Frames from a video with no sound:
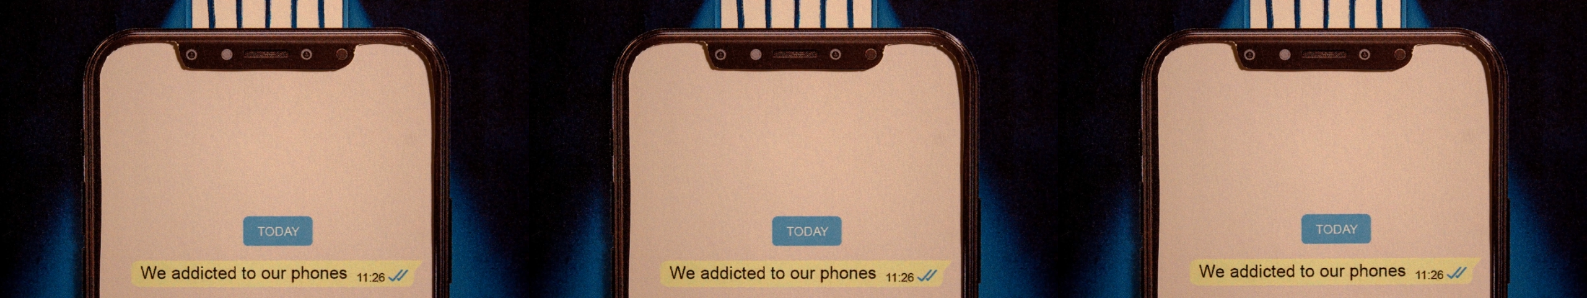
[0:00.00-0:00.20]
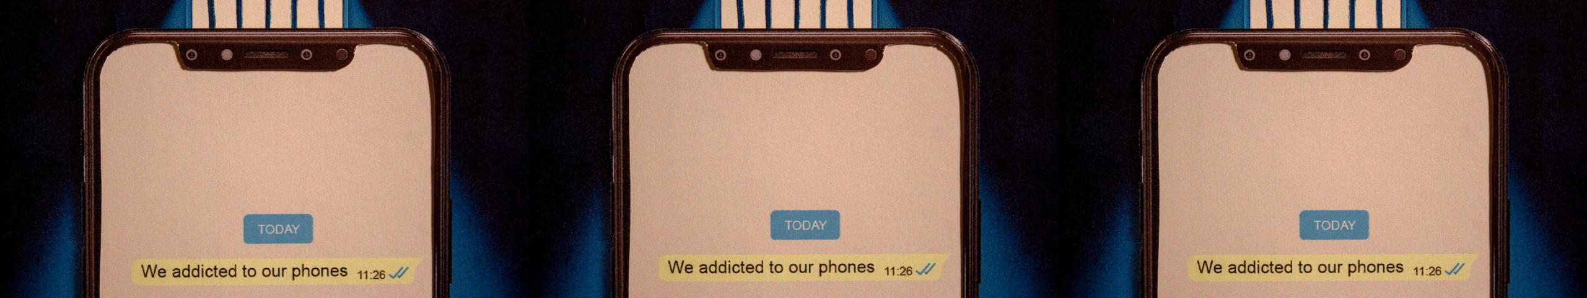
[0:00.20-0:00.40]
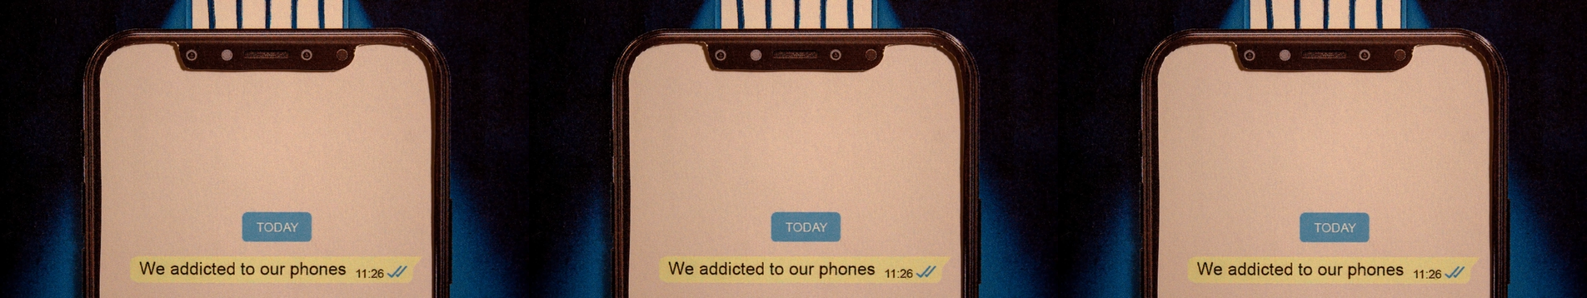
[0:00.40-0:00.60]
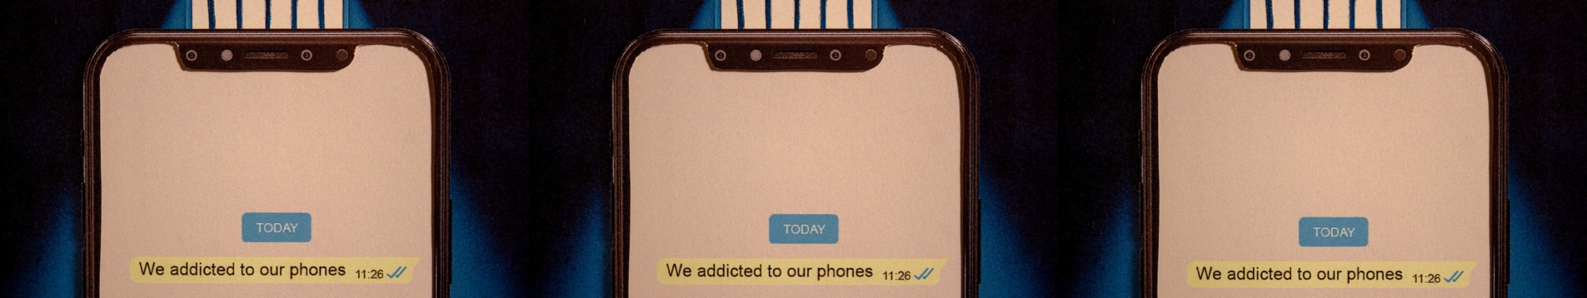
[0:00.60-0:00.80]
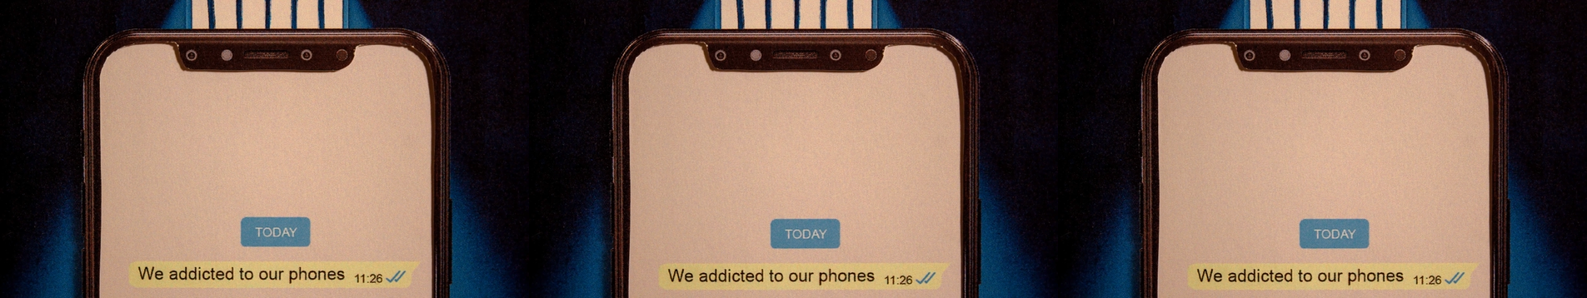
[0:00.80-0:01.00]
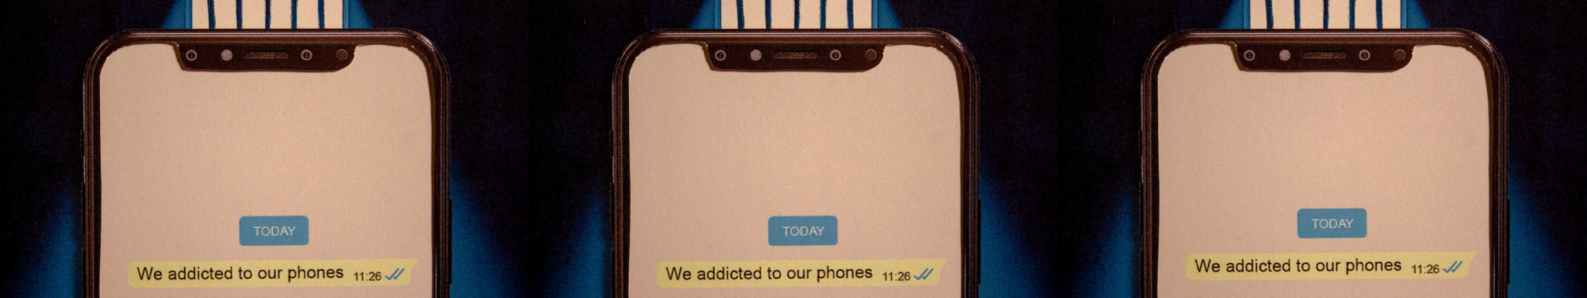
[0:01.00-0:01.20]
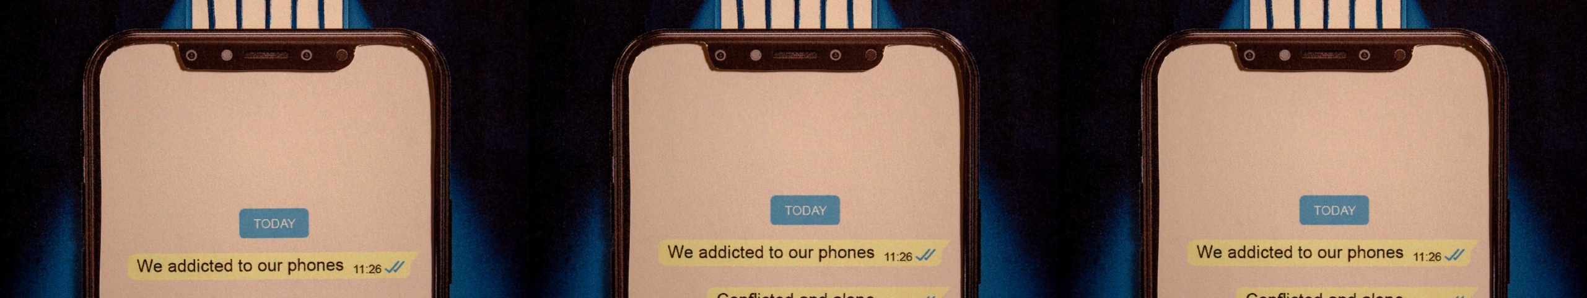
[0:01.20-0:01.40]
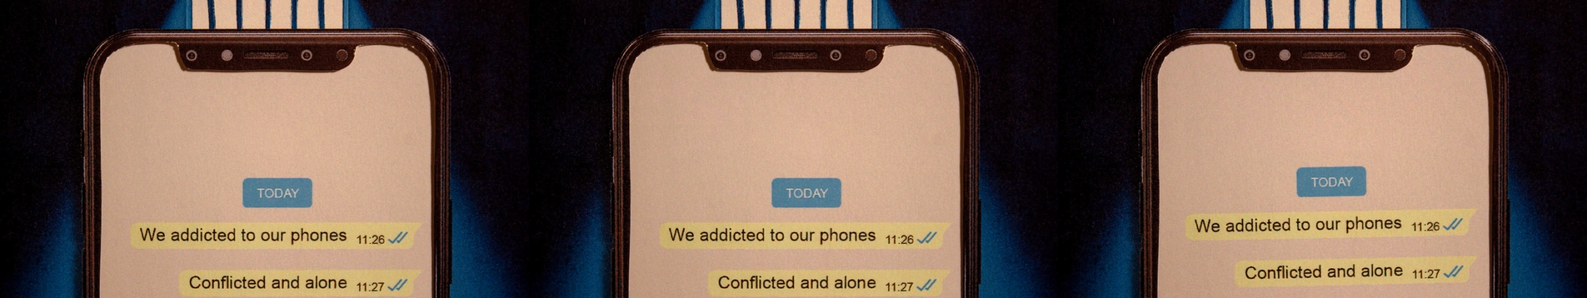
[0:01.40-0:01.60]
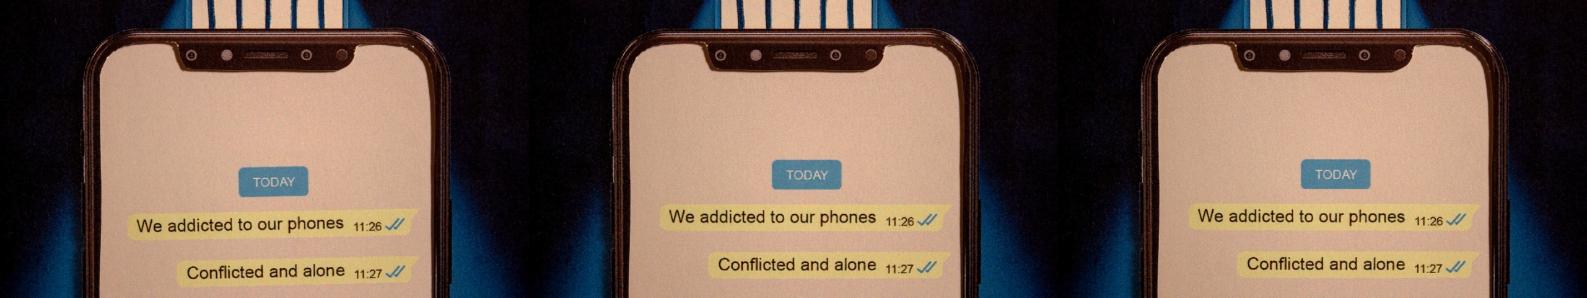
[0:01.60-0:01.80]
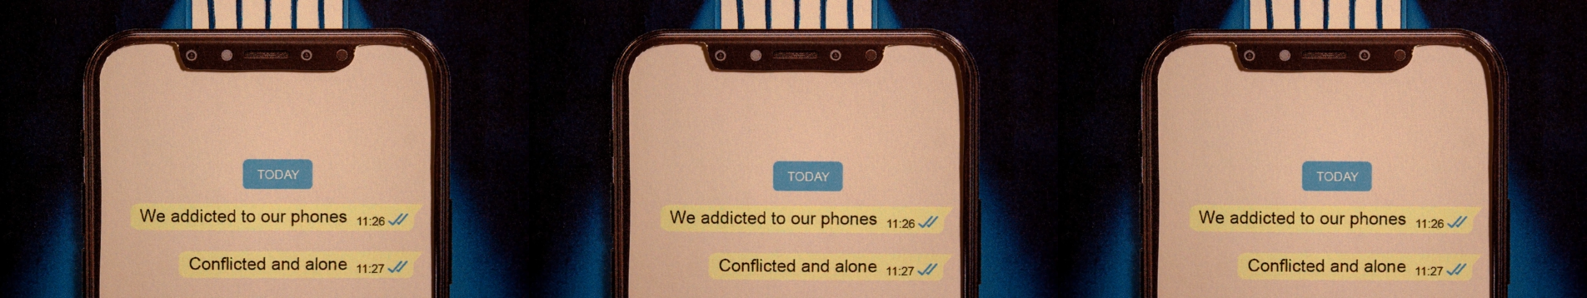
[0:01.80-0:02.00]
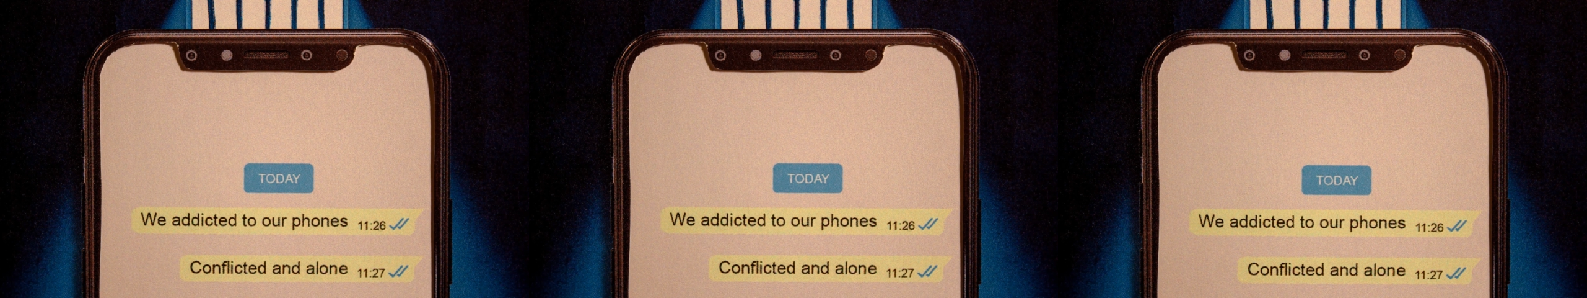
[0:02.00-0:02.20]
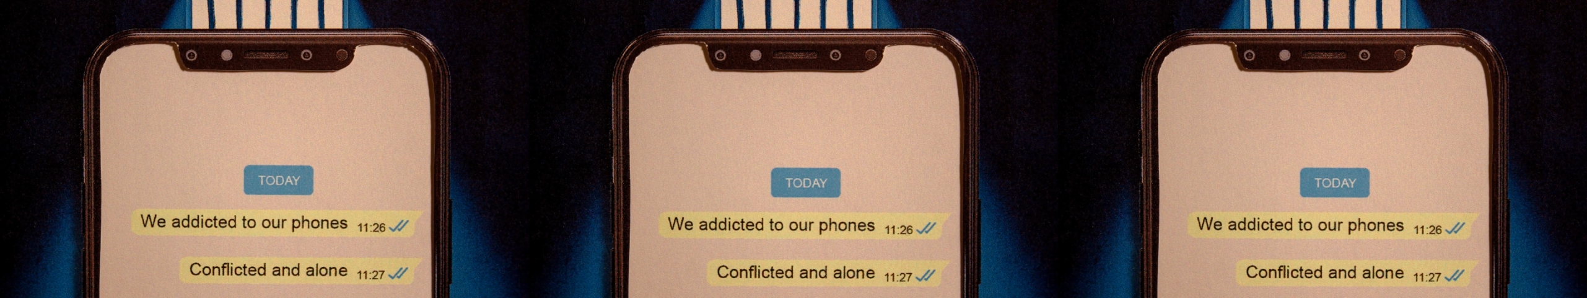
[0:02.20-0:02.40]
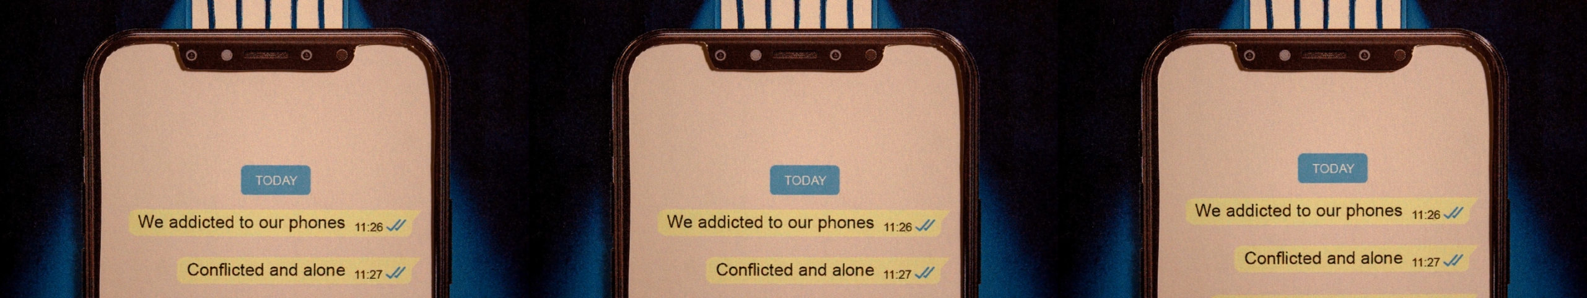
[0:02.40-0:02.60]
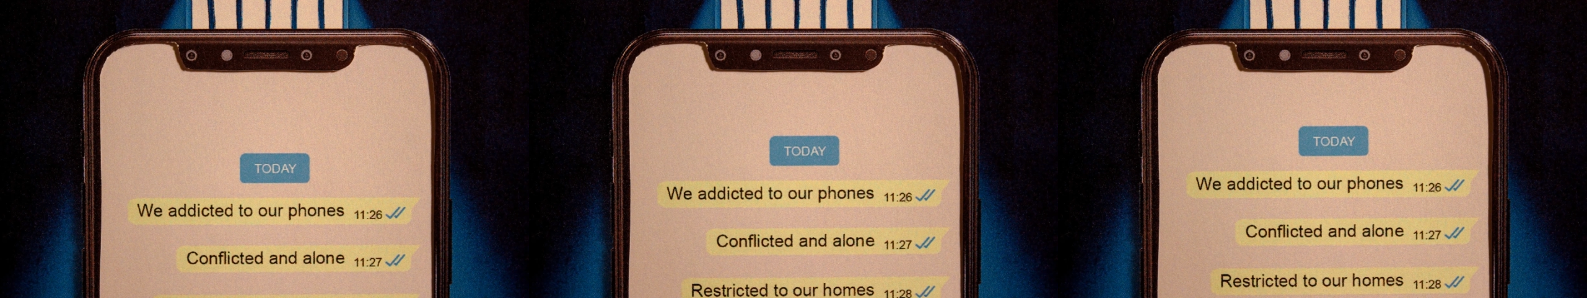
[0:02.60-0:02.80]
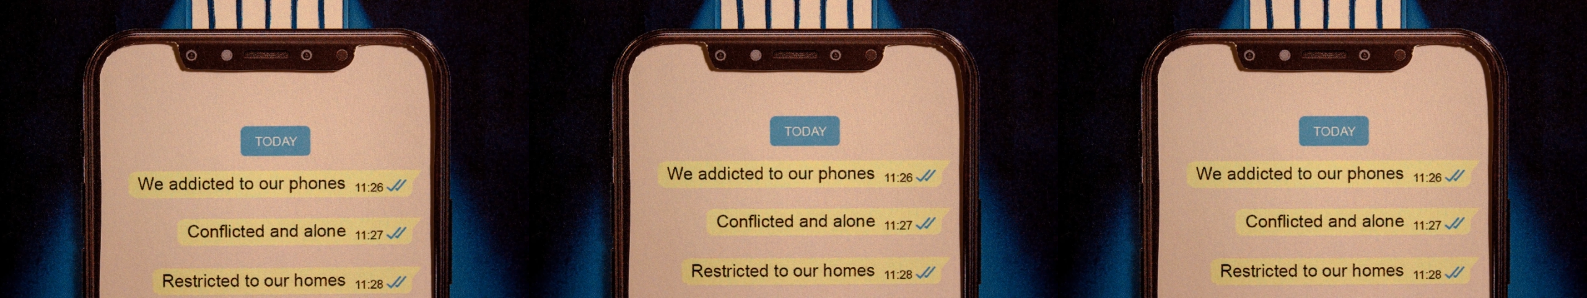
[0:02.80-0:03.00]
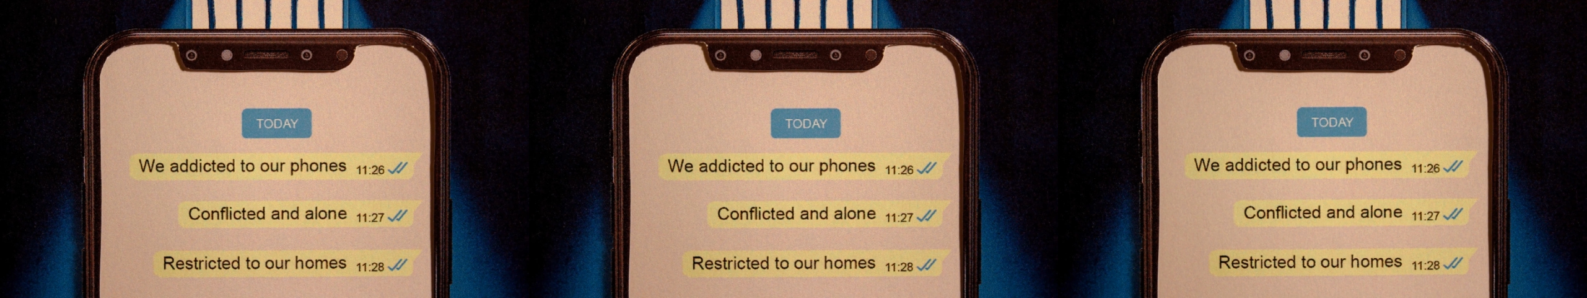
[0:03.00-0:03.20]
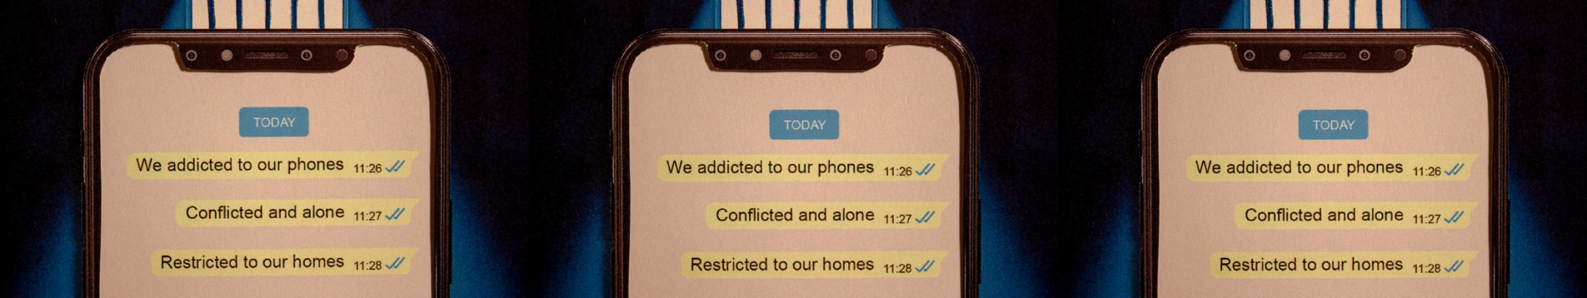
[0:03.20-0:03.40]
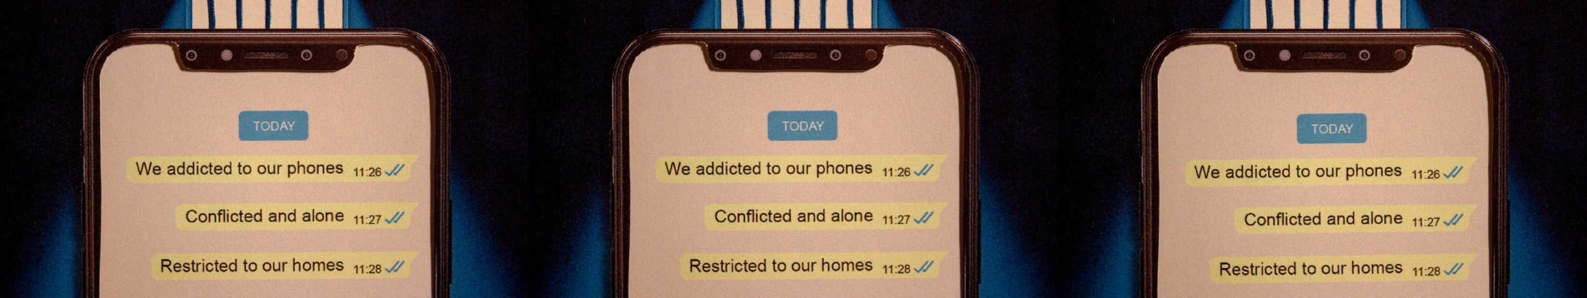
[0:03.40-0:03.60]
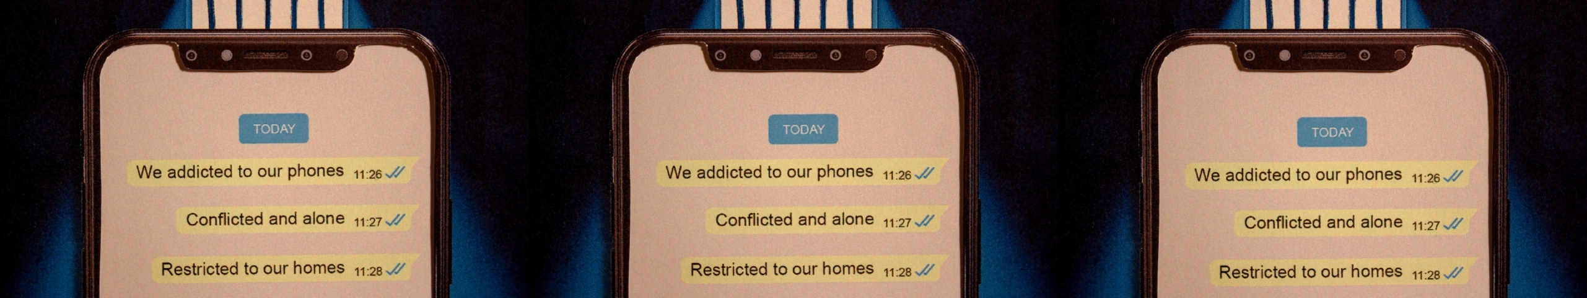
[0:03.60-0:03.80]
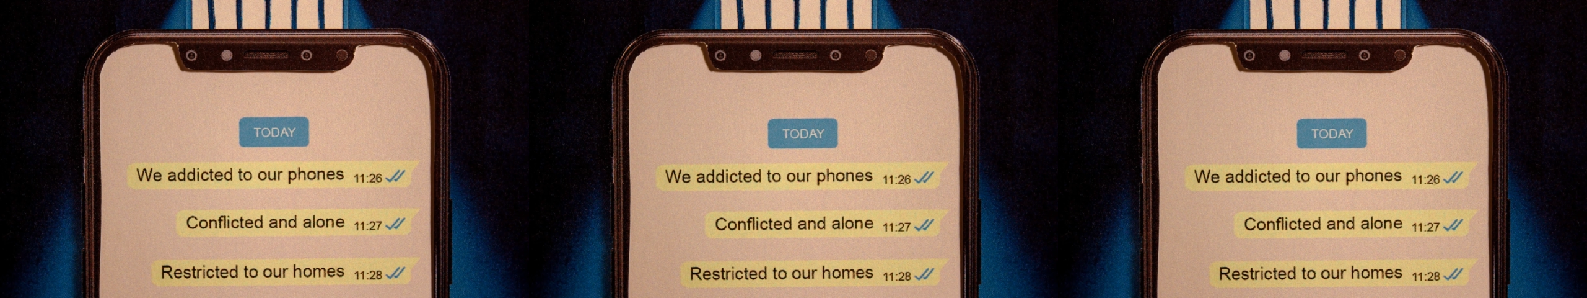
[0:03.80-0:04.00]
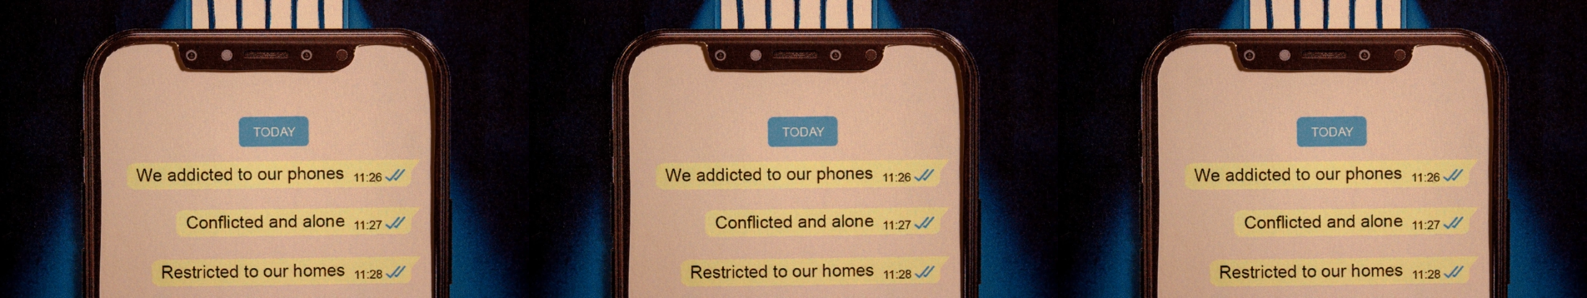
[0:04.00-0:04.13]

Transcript: [unreadable: no face in view]